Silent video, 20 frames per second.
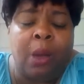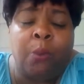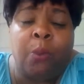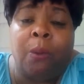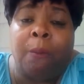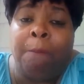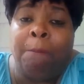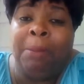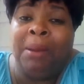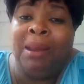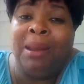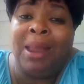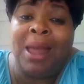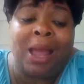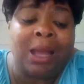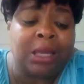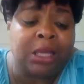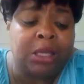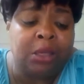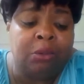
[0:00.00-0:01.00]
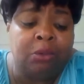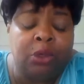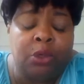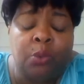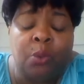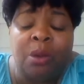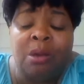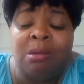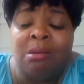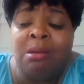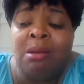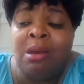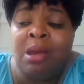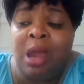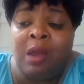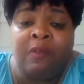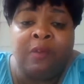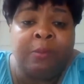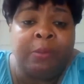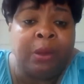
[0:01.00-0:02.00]
I will block you. You will
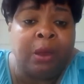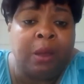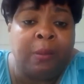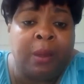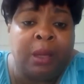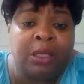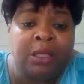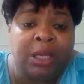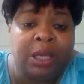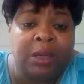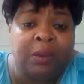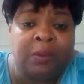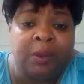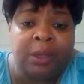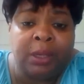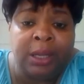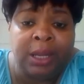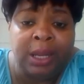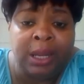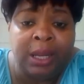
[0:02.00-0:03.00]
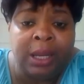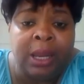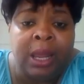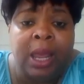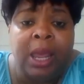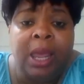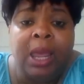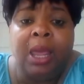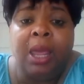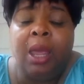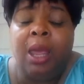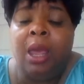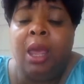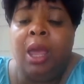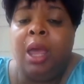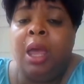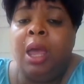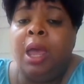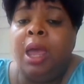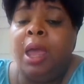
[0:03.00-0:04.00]
never be on my channel again,
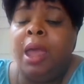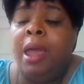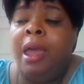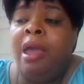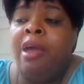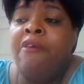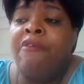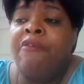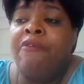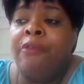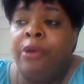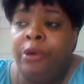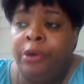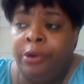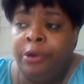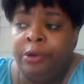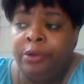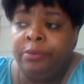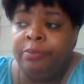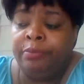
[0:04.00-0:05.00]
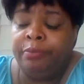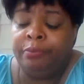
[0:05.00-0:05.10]
ever.